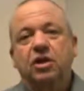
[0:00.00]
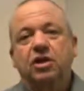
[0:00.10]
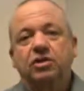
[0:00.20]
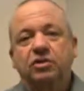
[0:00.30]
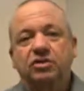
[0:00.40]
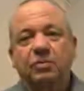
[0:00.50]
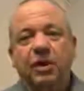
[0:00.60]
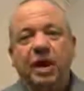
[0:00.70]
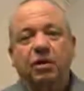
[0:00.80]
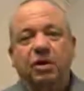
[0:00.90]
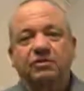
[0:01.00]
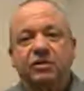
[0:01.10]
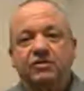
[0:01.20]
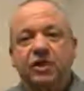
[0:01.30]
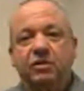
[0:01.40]
use the power of their
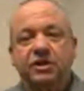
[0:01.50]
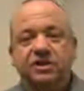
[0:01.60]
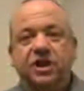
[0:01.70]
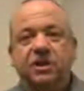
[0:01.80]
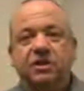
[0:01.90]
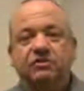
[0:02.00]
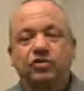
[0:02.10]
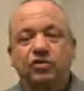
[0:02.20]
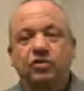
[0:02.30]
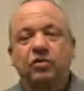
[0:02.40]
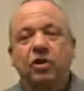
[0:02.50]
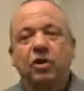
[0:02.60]
federal executive to